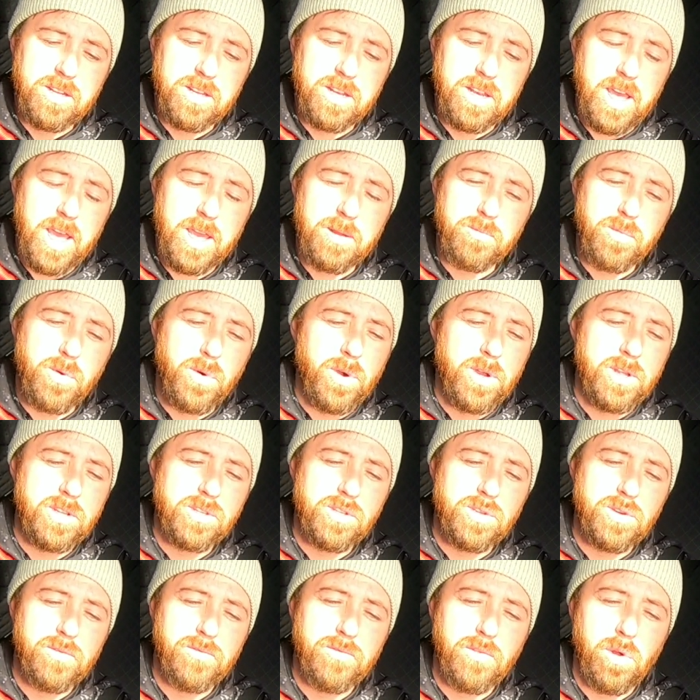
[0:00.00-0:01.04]

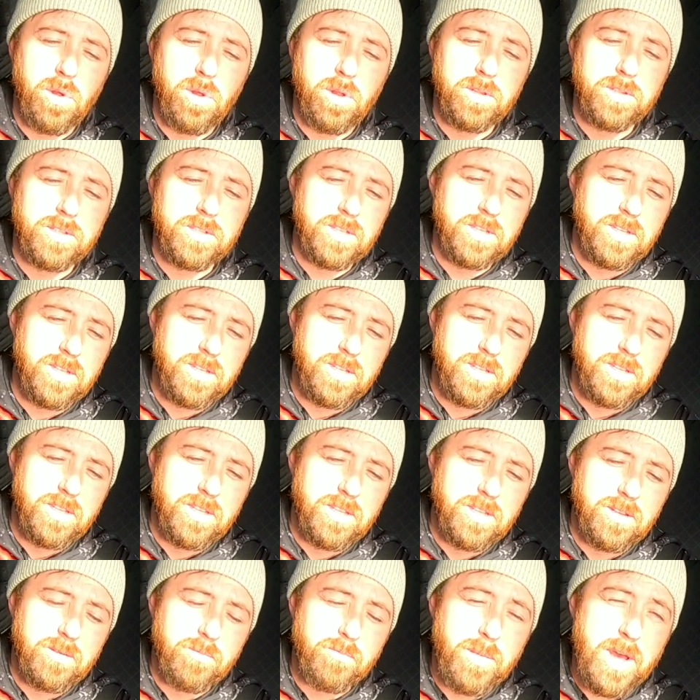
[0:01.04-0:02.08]
9.2 volt
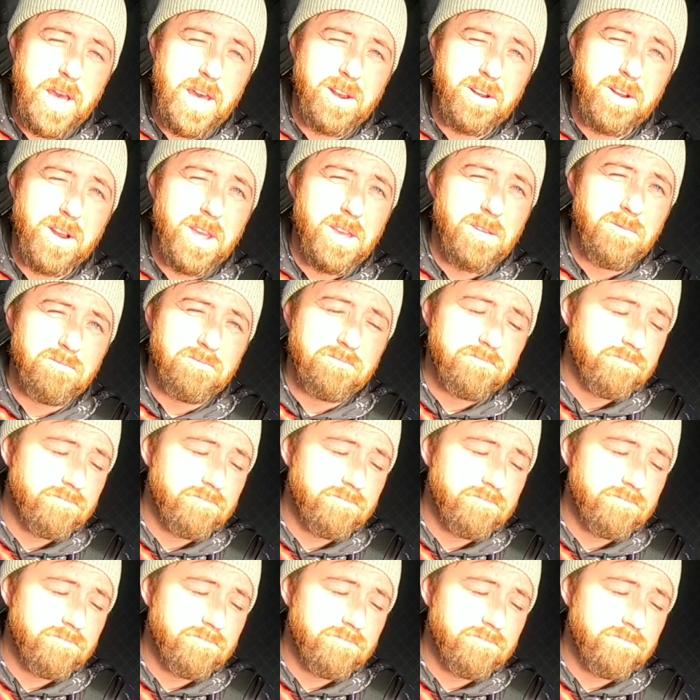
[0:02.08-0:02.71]
battery.